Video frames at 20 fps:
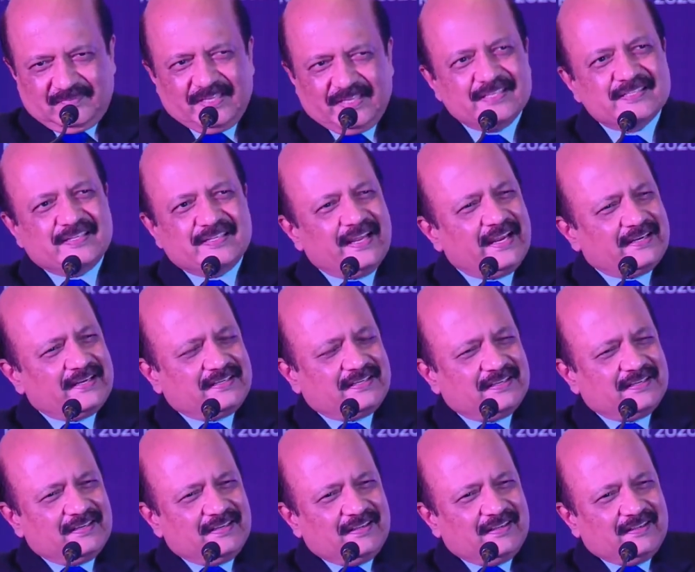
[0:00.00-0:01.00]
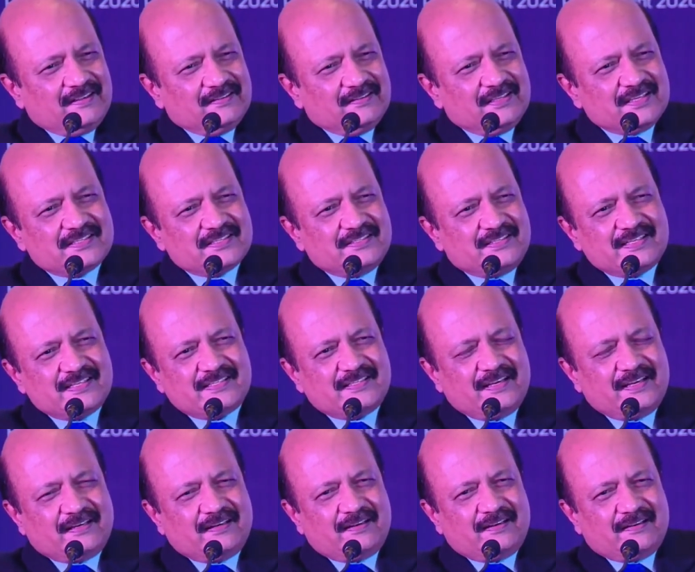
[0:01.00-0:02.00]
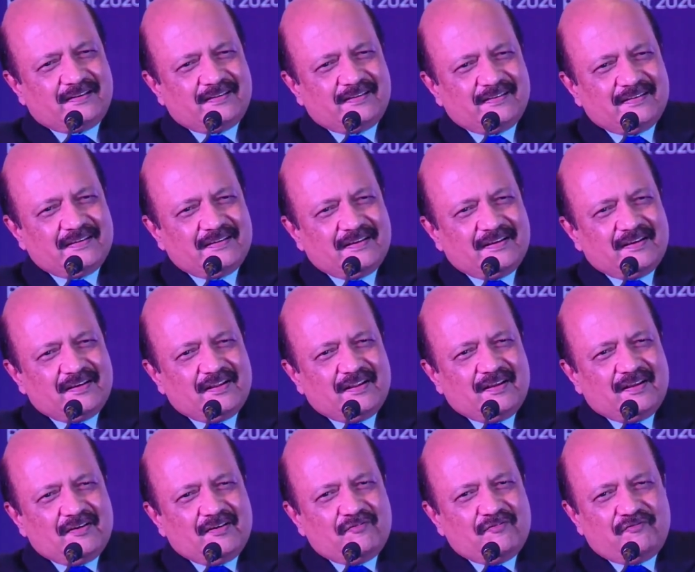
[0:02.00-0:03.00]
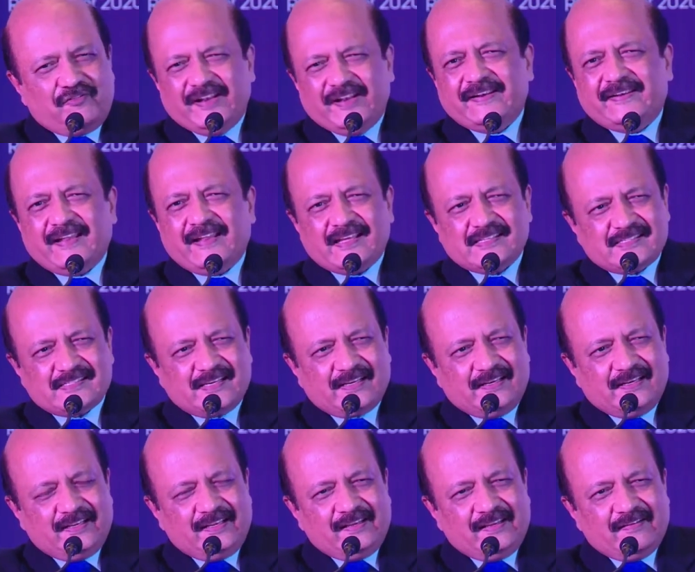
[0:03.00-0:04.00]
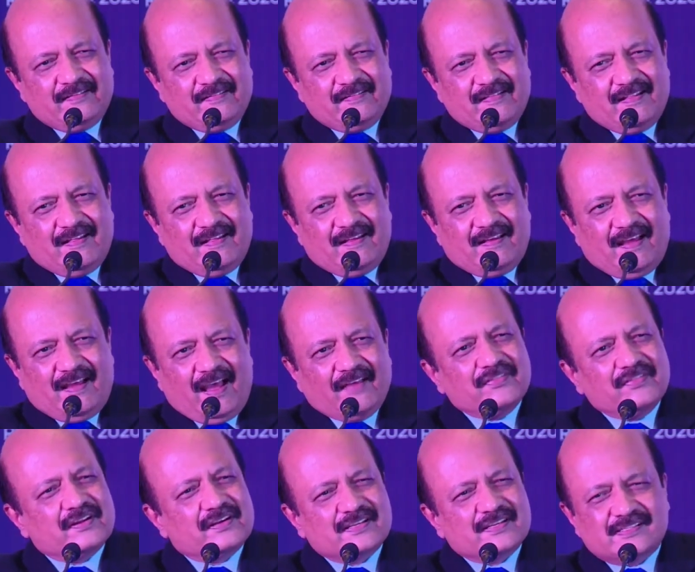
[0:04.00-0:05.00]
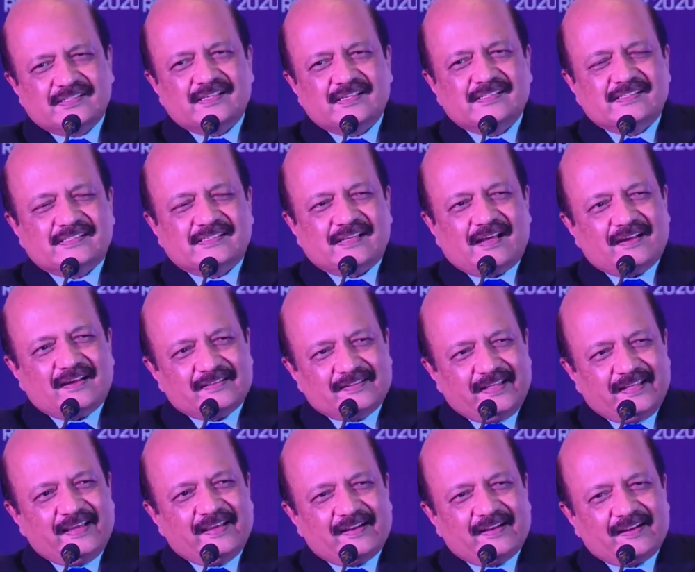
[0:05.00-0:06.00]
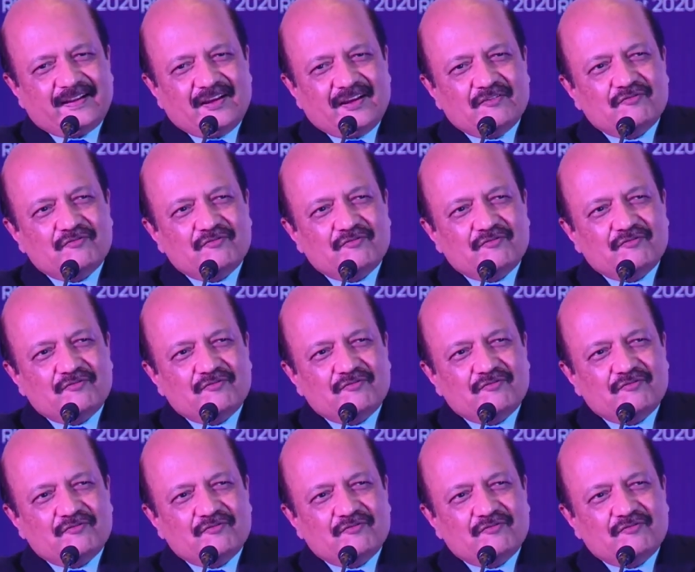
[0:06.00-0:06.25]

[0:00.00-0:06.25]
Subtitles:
He's led this district fantastically, and the results are there